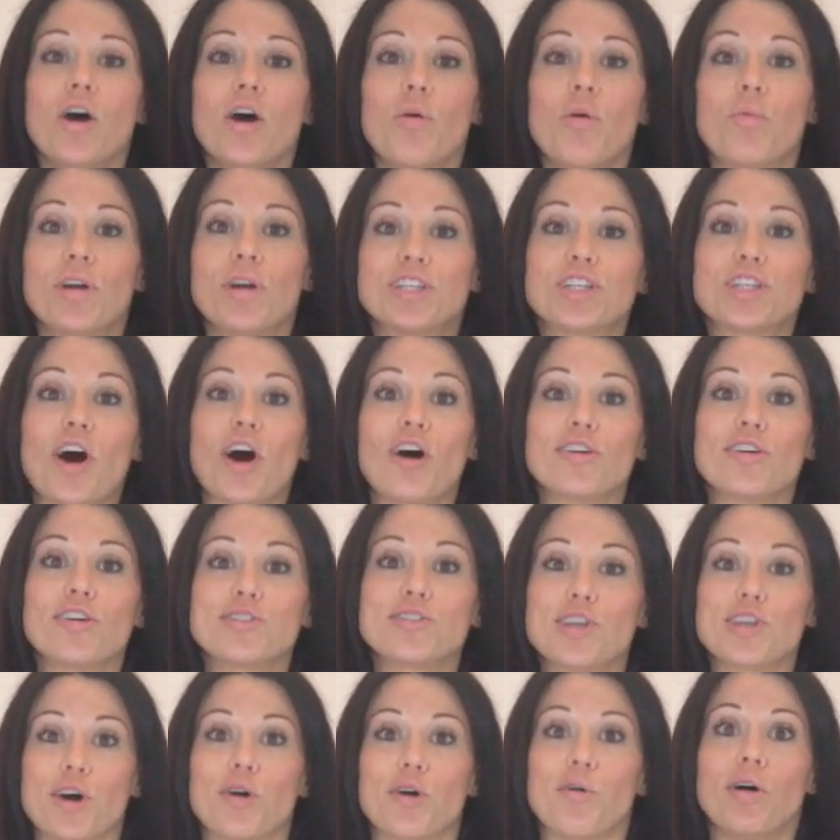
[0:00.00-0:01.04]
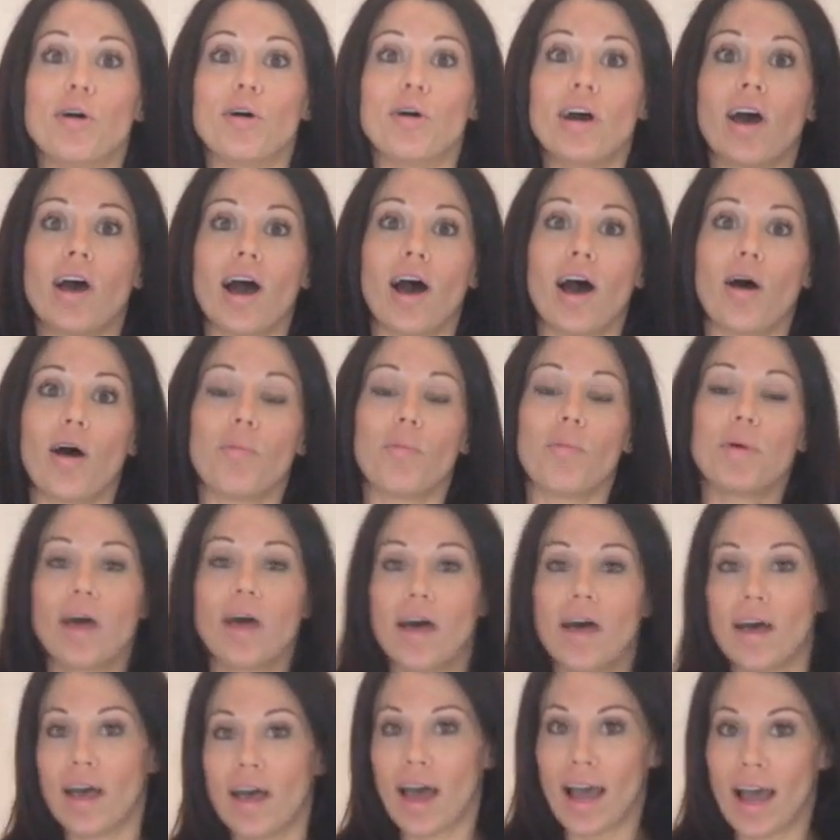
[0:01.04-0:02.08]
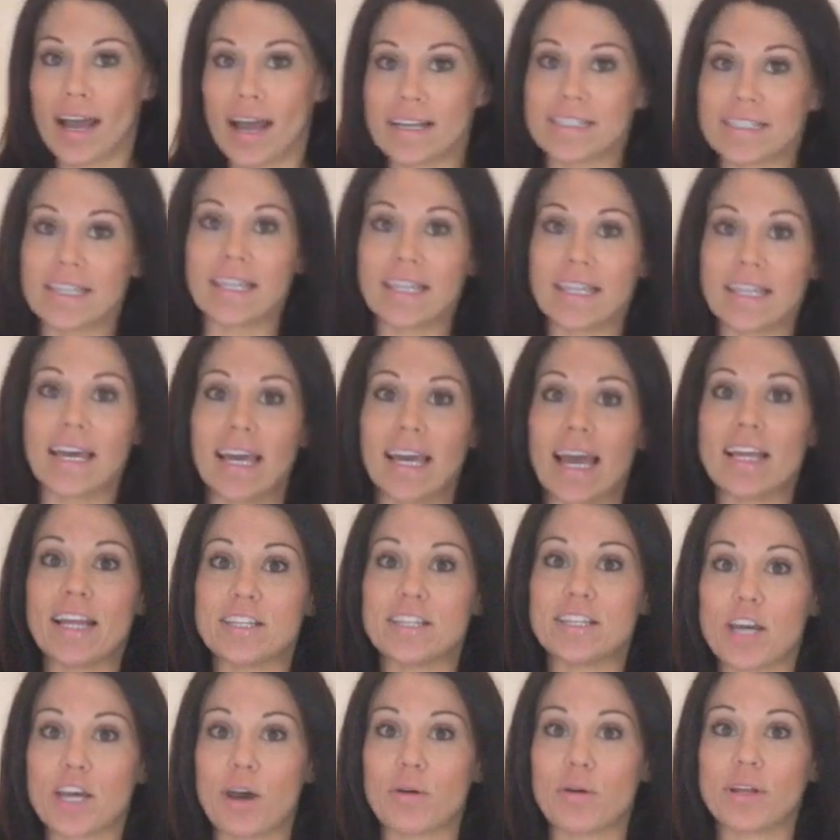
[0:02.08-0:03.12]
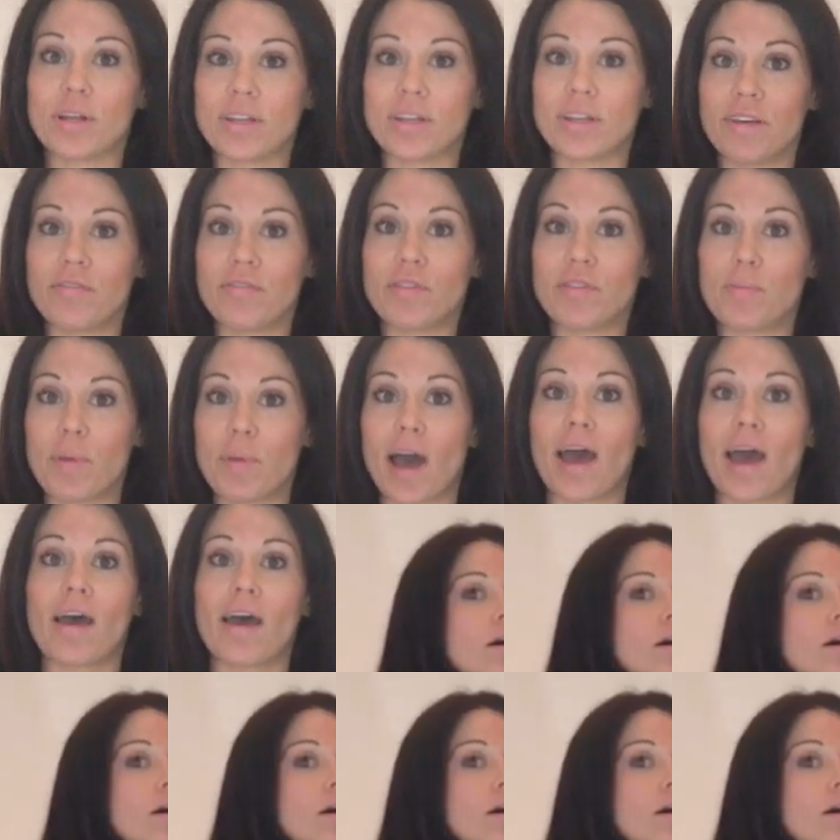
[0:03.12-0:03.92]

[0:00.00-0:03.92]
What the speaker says: which also help isolate and tone and lift the butt.